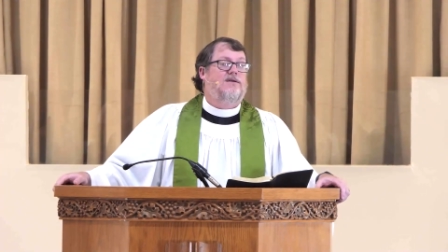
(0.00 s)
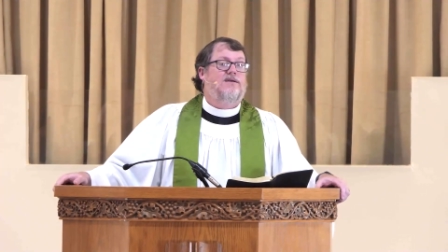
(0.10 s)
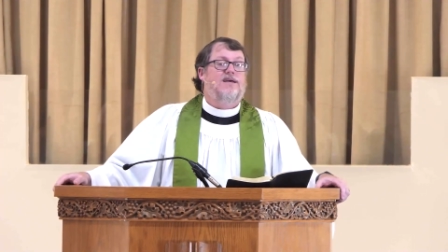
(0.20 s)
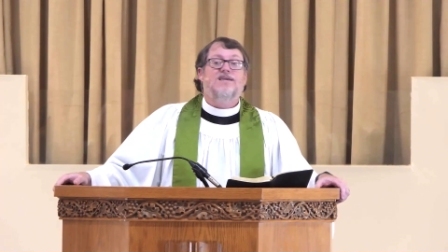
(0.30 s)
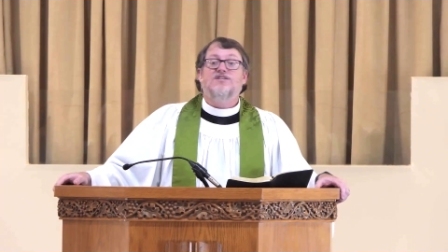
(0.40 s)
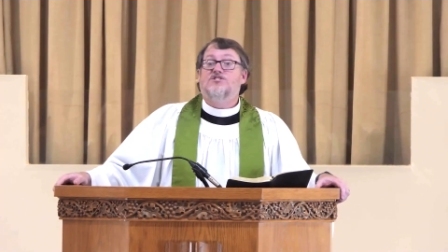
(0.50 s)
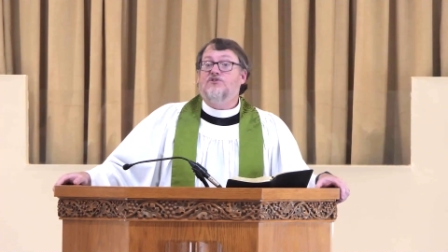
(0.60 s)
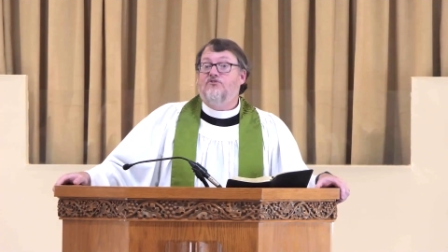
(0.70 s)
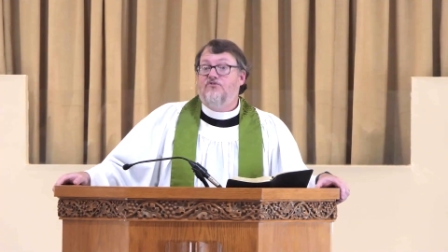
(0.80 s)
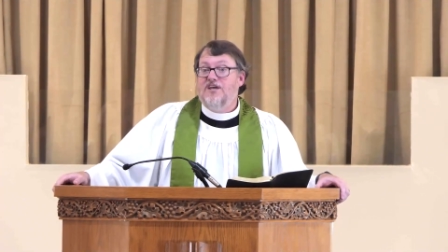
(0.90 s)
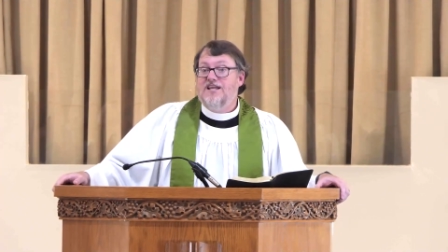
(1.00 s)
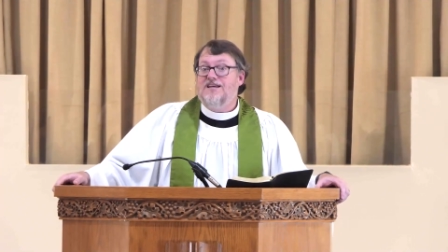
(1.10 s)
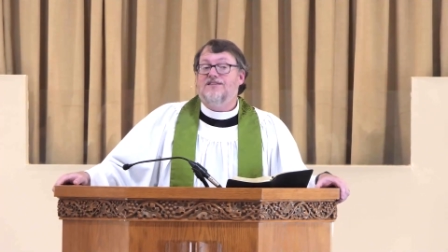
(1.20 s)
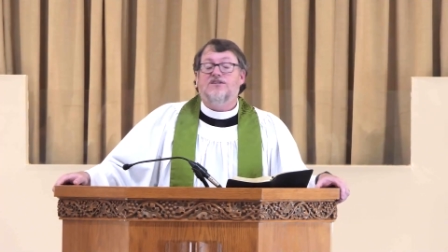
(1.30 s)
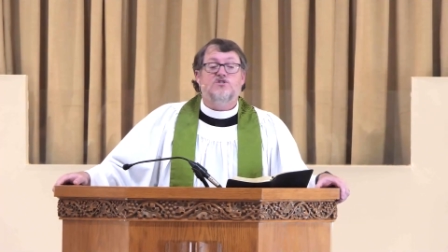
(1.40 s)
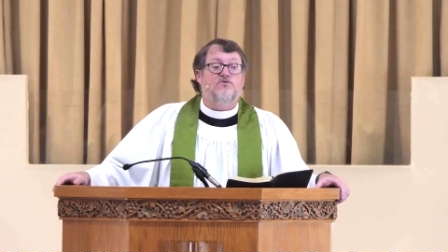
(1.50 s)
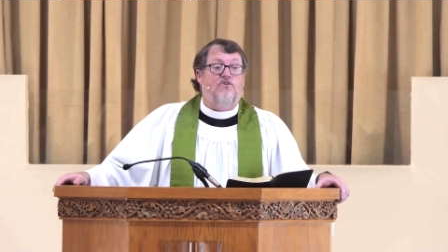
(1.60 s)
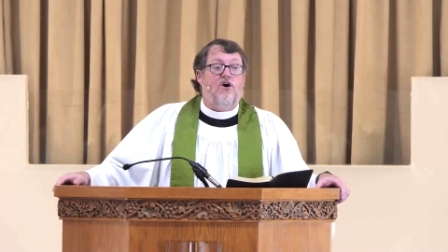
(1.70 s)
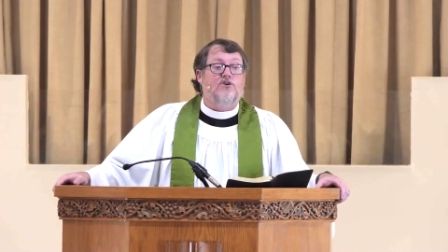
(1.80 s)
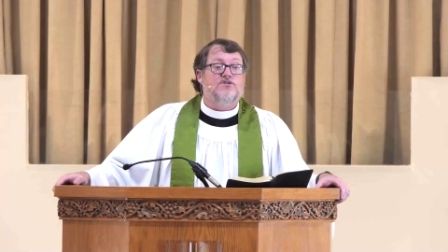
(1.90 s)
He's defeating these
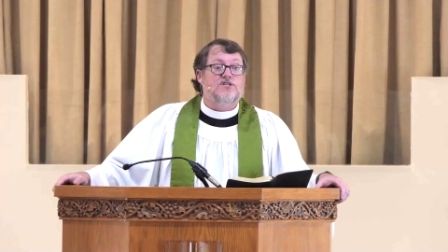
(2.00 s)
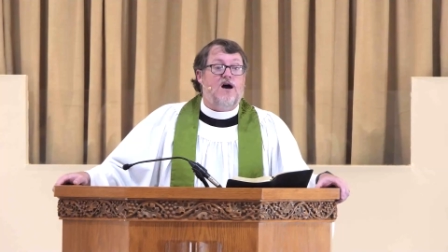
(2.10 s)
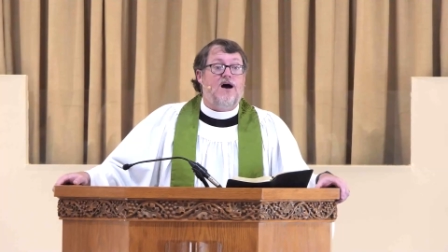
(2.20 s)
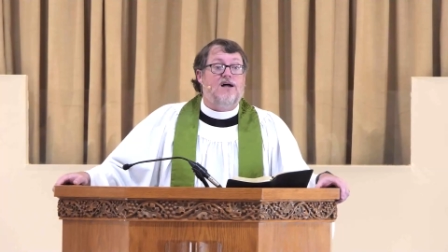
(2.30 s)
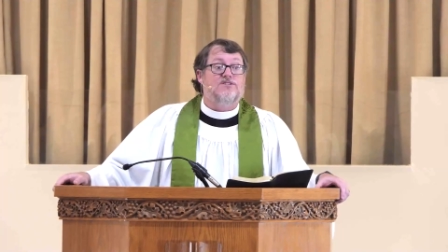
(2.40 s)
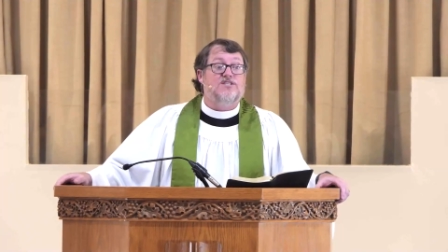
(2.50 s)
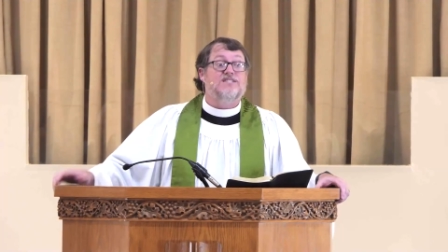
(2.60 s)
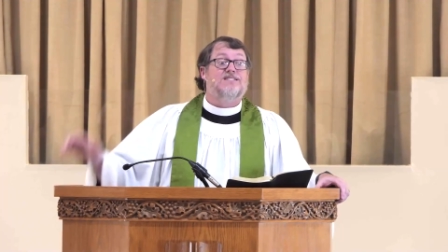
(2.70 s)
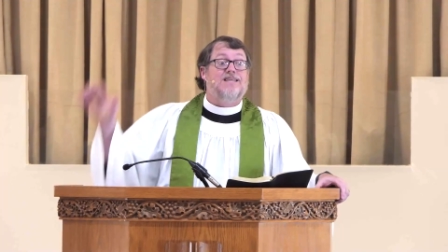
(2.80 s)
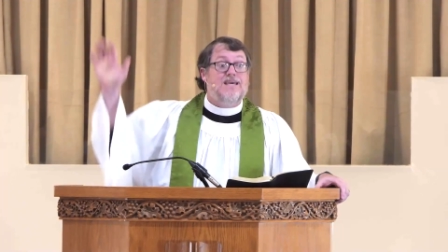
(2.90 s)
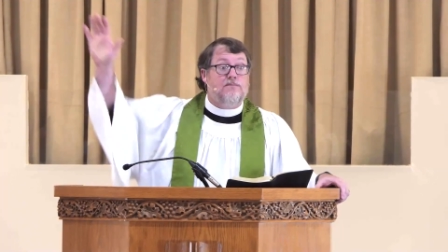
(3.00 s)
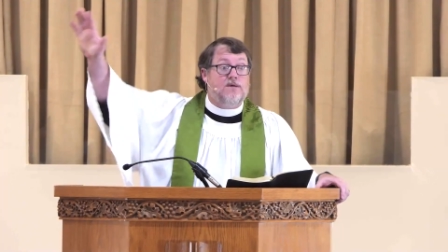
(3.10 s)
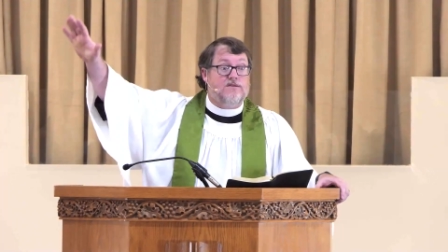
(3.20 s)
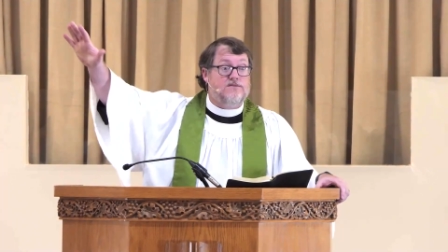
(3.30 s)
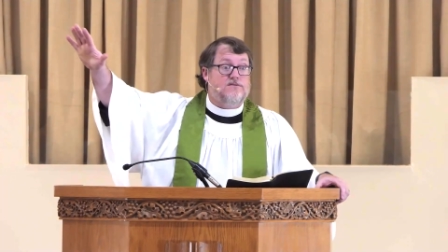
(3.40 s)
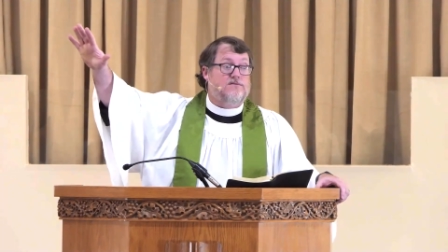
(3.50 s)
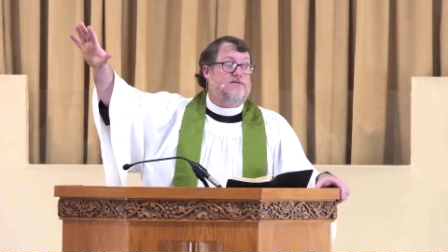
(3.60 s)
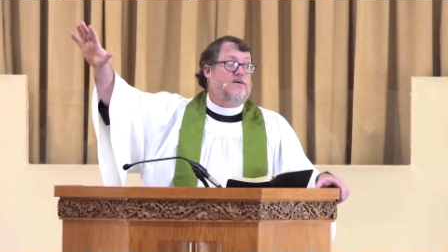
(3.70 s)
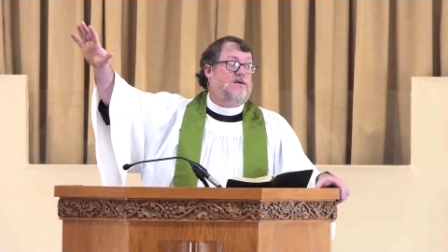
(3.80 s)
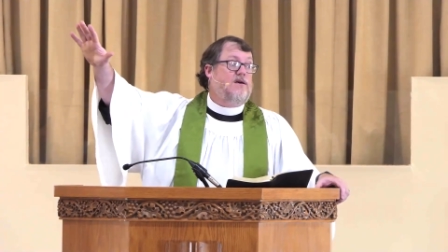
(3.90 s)
false gods, these demons
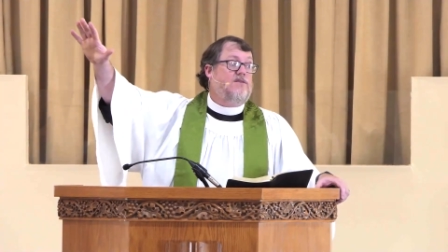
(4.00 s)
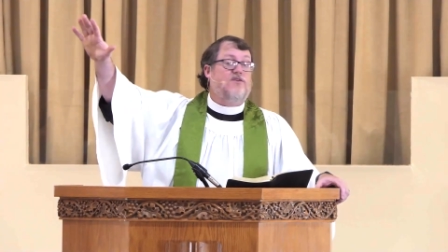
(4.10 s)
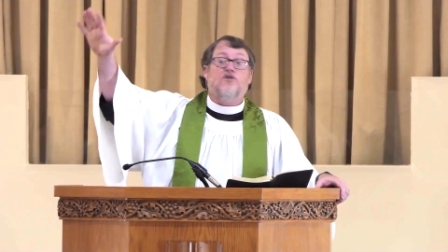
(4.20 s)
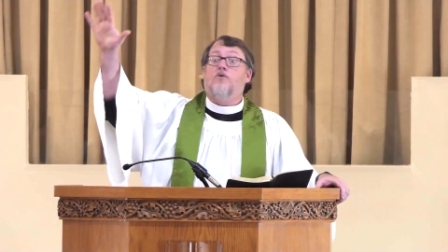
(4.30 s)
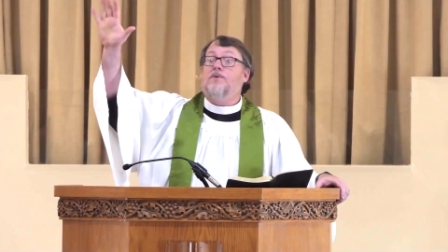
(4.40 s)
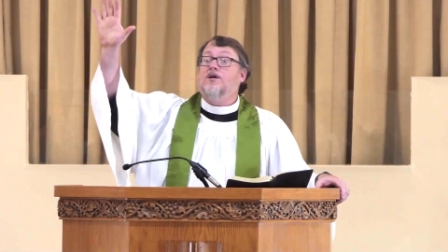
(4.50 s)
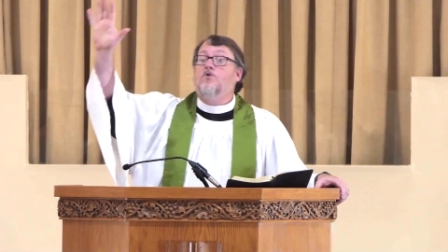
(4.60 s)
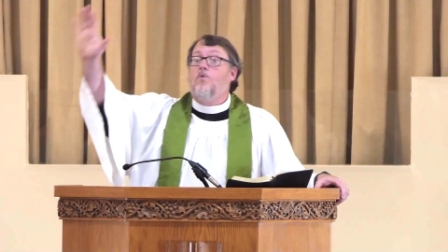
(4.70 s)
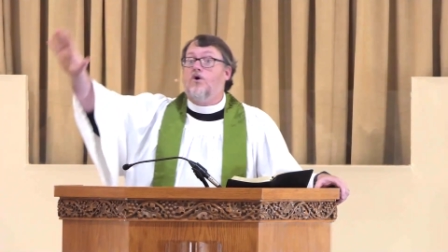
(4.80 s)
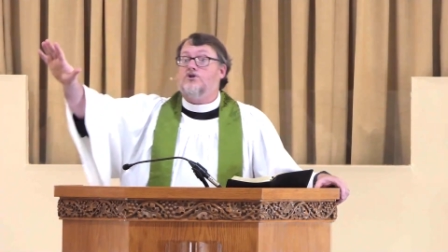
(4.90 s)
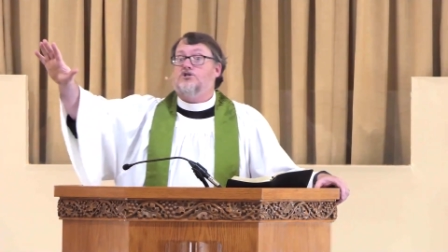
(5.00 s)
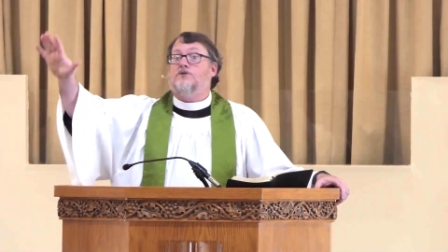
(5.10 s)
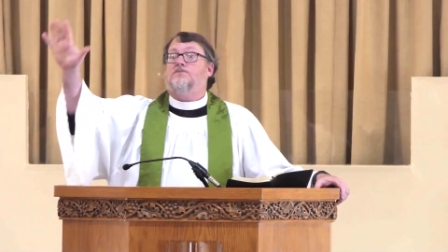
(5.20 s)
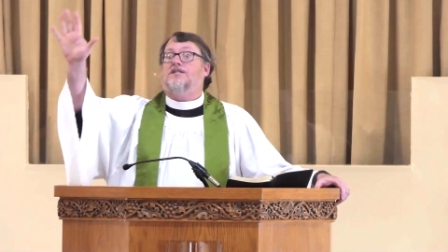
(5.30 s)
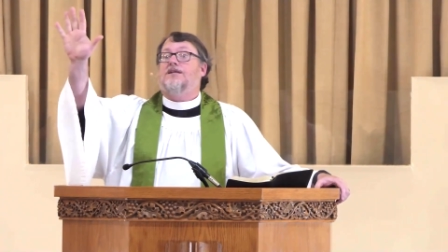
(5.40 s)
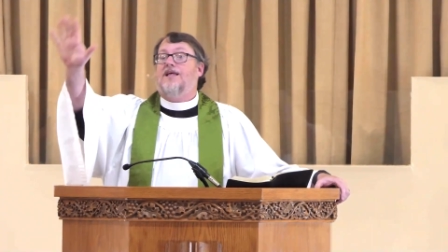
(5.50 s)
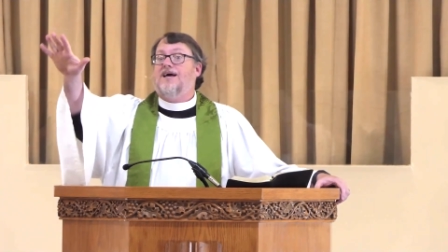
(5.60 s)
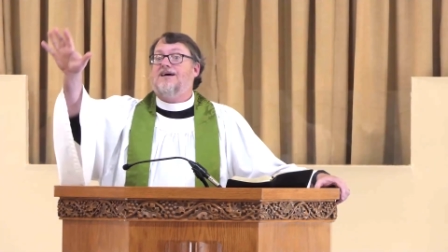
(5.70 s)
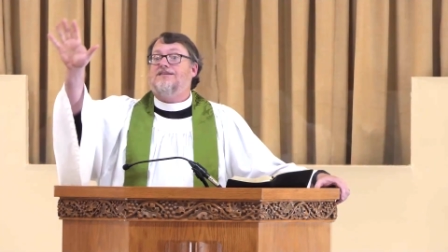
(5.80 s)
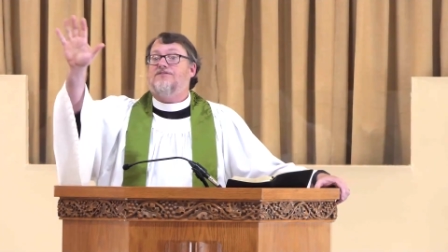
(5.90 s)
that they're being worshipped in the
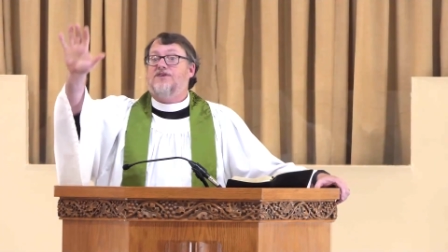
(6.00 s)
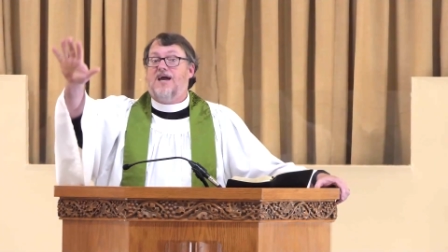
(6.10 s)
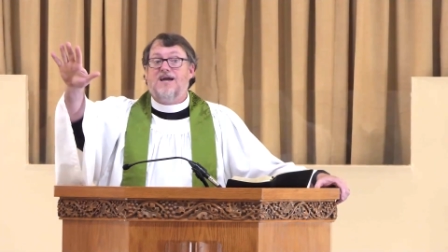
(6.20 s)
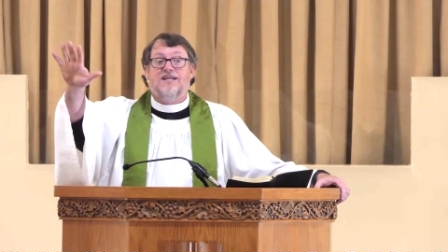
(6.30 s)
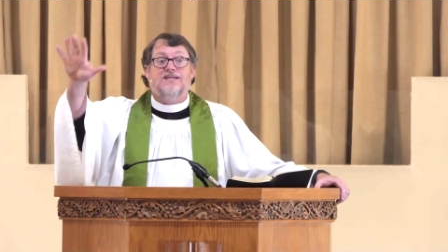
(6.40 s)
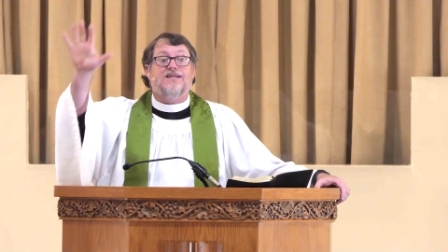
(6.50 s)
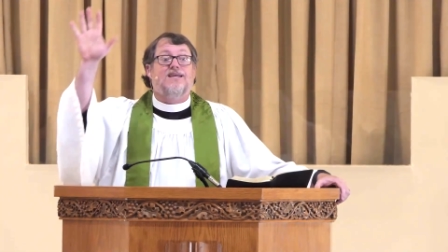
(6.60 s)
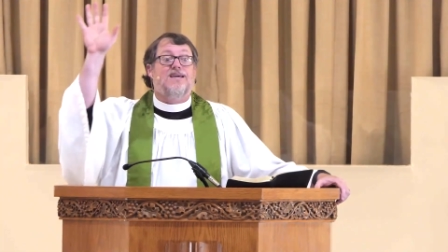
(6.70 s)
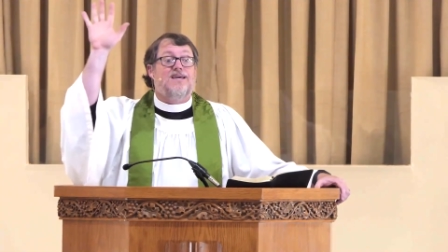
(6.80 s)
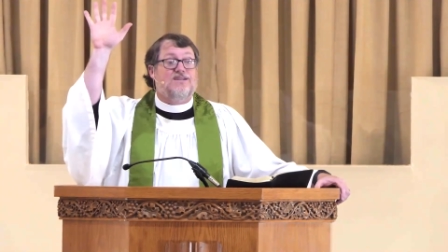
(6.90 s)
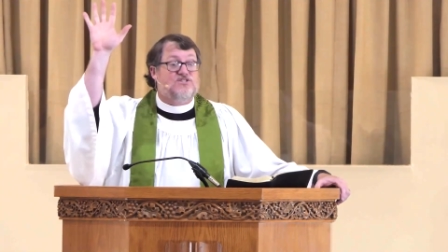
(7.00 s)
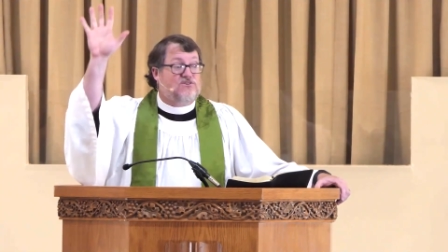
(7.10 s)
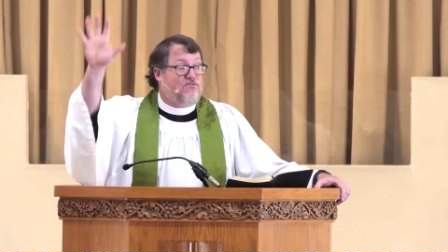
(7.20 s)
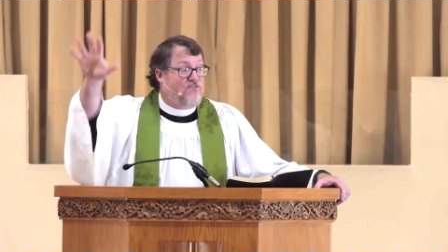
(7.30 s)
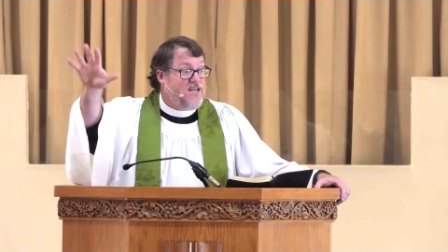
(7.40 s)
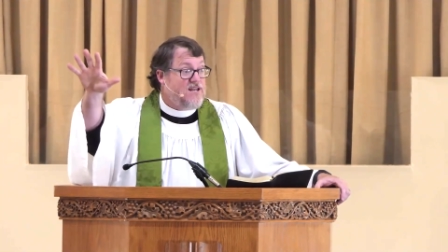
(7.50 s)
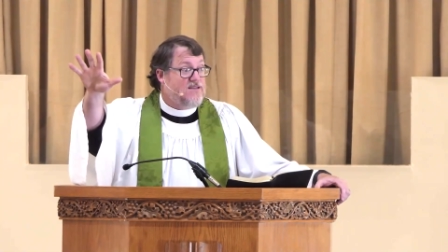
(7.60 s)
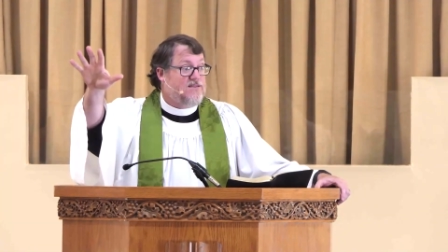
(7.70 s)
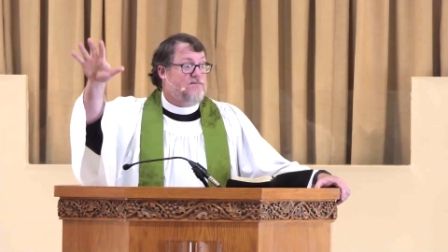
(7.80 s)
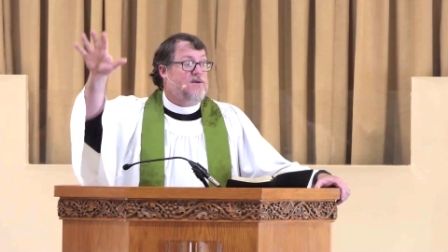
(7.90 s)
land of Canaan, and he is defeating
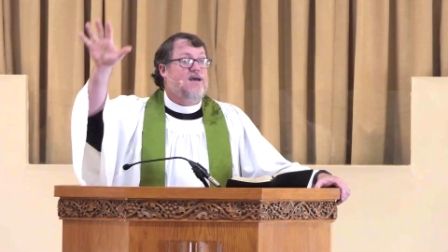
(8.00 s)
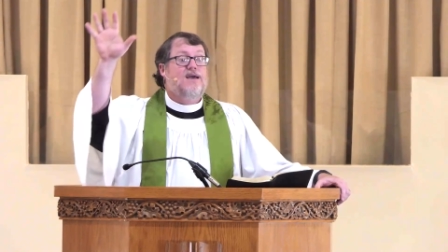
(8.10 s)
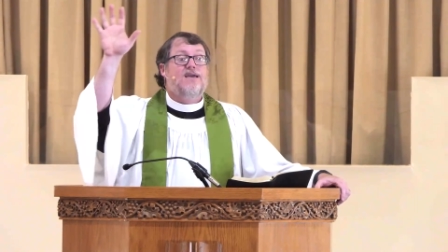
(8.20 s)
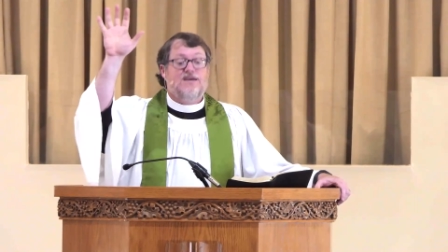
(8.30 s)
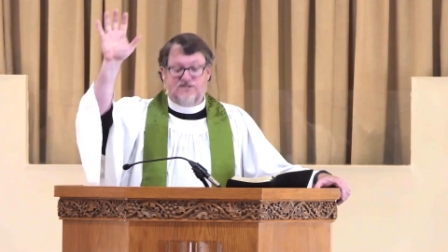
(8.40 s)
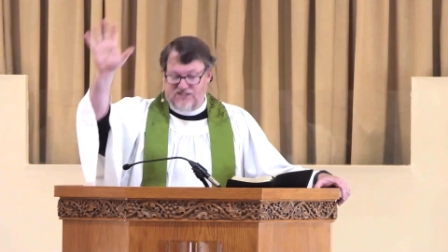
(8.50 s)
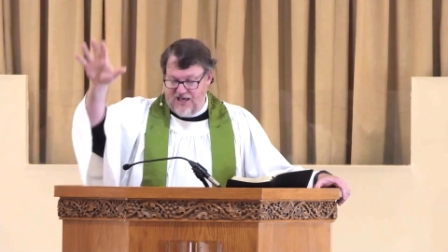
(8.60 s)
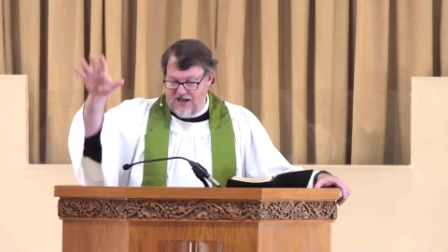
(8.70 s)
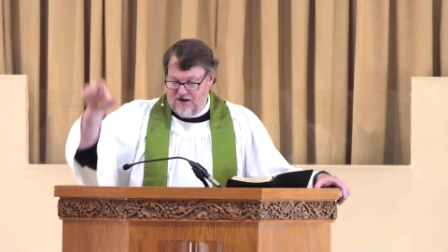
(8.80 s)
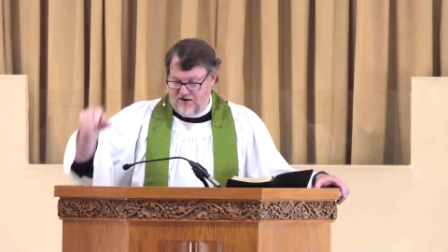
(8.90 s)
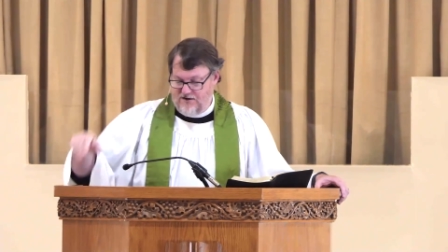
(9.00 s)
them. He is there.